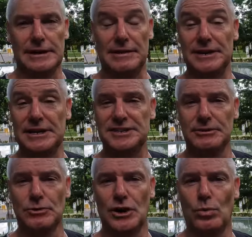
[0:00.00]
Now, the next
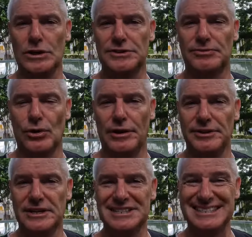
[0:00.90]
thing we've got to watch for, I
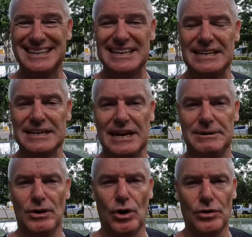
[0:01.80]
think, is the kicking
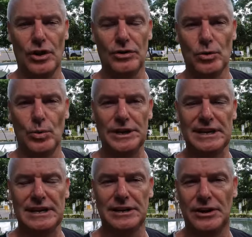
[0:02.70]
game on the
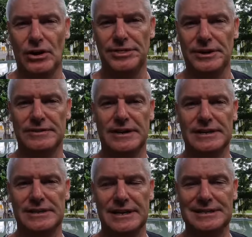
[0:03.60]
weekend. And I think
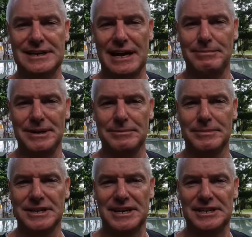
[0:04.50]
that
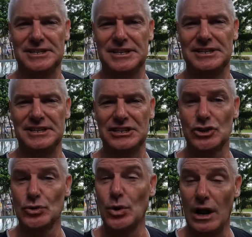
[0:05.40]
Damien McKenzie didn't
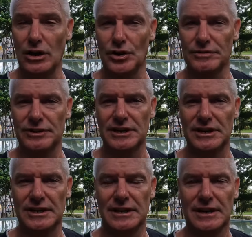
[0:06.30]
do a lot of
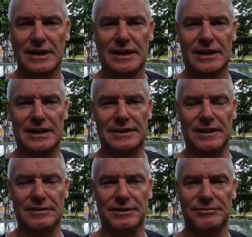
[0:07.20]
kicking
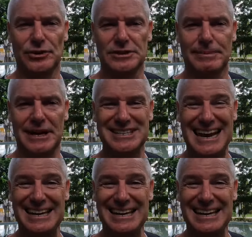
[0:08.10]
in the first match.